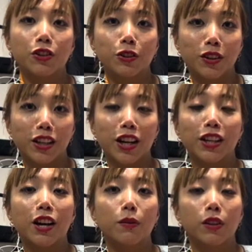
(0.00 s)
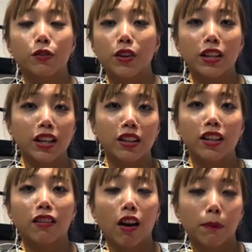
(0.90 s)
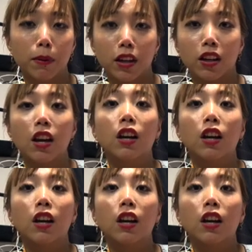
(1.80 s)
to another, I was frantically typing